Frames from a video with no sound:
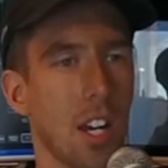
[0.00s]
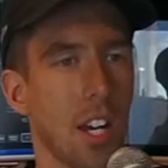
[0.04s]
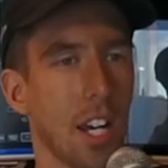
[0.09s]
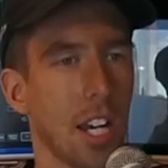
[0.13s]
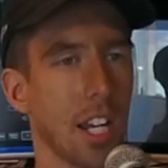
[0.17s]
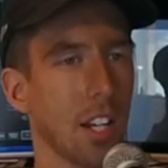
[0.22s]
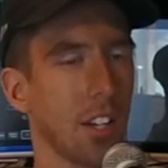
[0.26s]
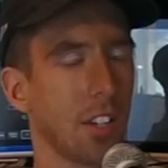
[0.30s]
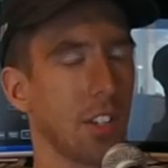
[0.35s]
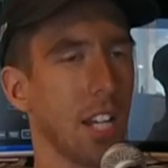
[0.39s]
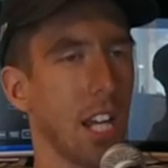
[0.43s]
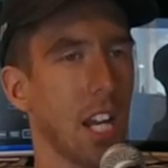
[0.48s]

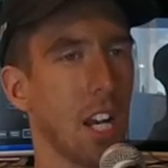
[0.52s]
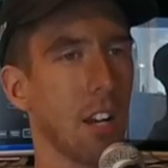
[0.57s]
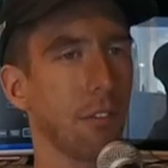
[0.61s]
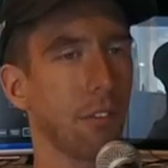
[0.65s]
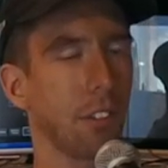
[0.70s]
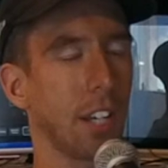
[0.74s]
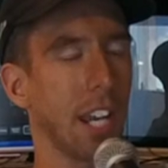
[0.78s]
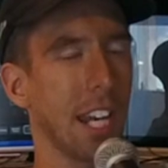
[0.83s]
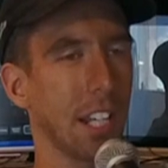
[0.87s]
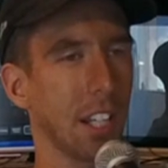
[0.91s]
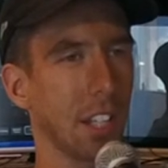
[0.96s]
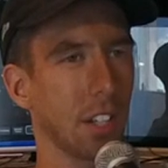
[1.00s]
instead of
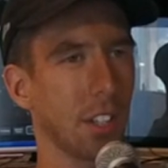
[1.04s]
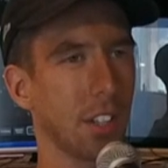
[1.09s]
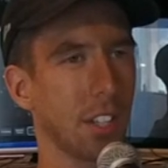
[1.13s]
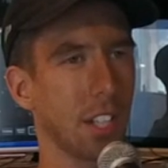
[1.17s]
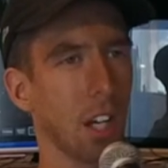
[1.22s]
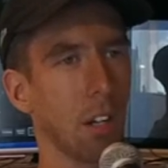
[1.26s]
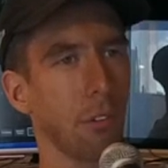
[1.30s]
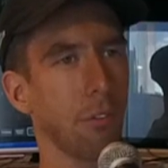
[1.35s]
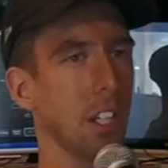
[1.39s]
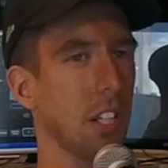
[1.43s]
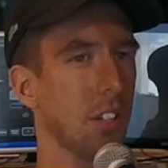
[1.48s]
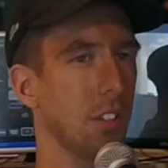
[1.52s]
getting
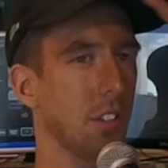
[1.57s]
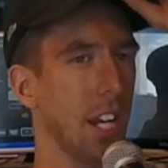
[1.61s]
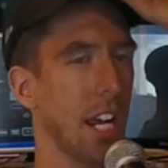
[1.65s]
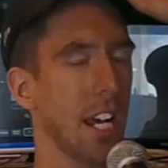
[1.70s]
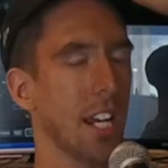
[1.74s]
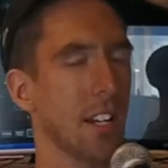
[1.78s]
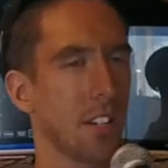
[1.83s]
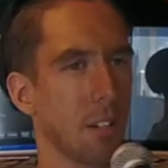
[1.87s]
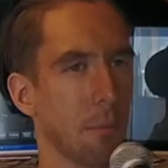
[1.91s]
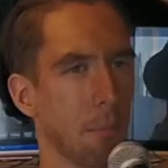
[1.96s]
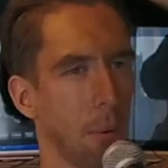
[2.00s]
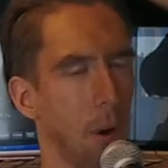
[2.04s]
yourself in
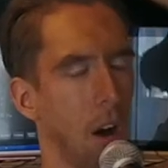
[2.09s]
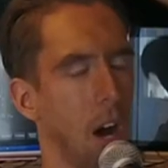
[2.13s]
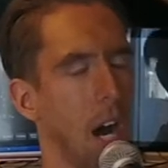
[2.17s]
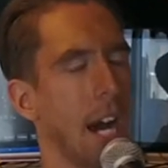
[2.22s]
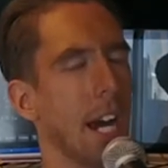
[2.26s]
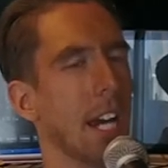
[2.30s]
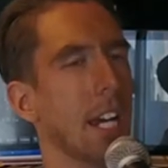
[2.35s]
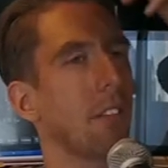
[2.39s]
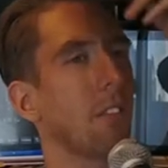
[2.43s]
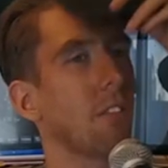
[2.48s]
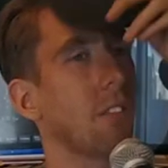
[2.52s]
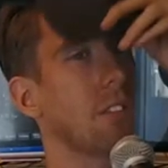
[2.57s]
debt to
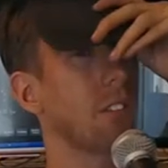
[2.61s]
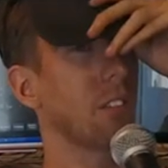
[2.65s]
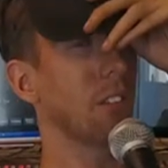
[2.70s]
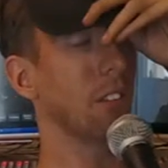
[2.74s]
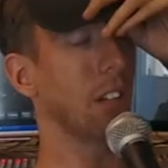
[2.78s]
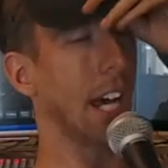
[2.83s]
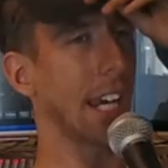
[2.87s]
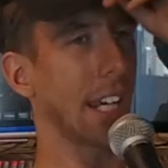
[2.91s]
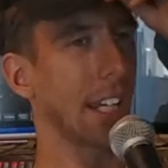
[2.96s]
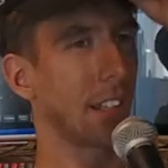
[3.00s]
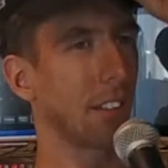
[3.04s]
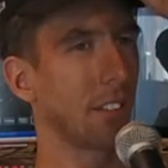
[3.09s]
buy
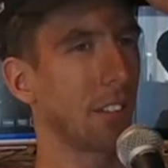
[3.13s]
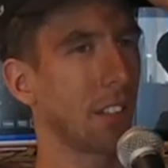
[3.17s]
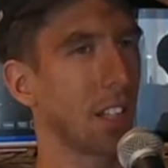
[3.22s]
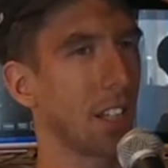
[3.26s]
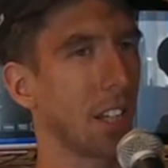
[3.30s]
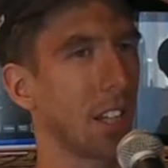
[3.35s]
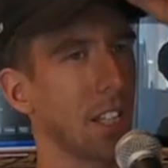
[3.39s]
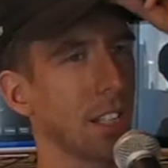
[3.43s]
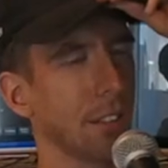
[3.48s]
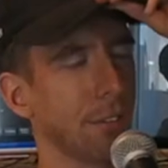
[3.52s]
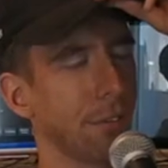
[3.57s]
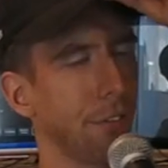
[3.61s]
like
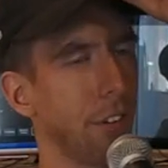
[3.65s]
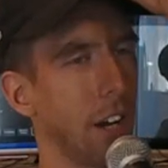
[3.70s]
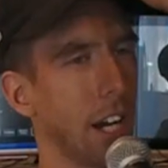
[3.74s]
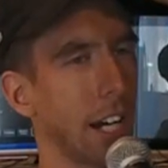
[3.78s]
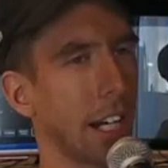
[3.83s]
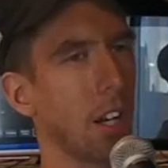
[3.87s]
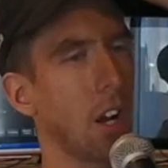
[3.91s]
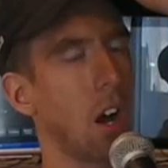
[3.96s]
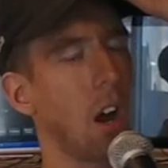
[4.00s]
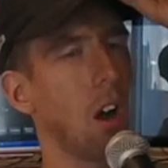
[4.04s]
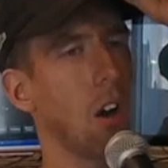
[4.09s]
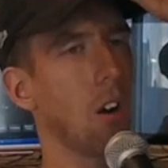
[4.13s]
the
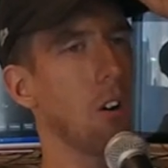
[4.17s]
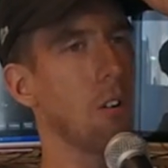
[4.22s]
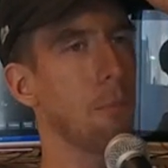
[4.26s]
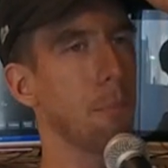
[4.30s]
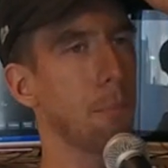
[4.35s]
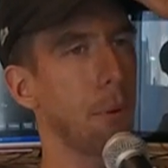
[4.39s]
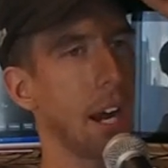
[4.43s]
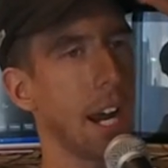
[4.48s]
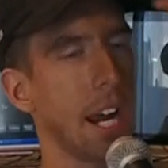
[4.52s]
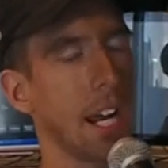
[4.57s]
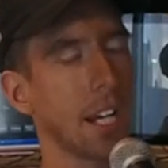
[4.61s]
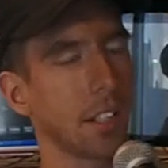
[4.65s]
fucking home
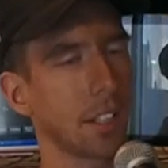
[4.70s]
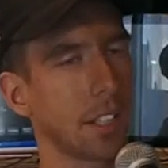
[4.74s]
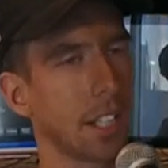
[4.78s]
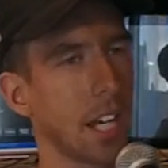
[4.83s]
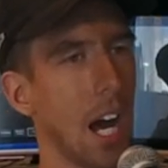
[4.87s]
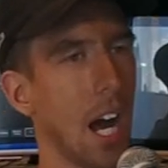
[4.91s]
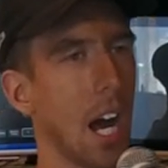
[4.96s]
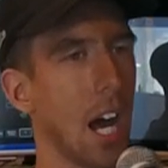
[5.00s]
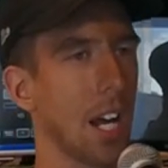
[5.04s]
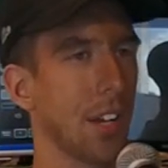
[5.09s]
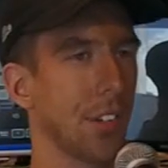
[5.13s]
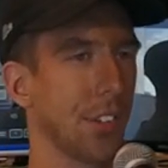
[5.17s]
brand
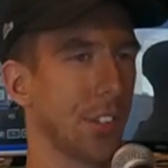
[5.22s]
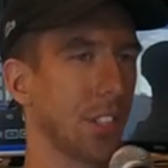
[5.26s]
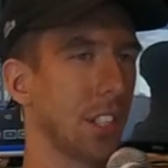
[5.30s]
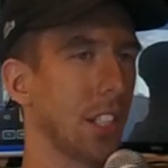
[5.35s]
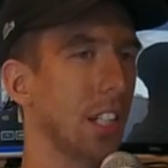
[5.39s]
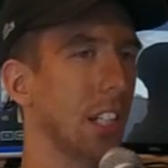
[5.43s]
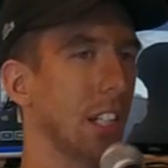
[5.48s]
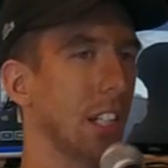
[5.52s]
cars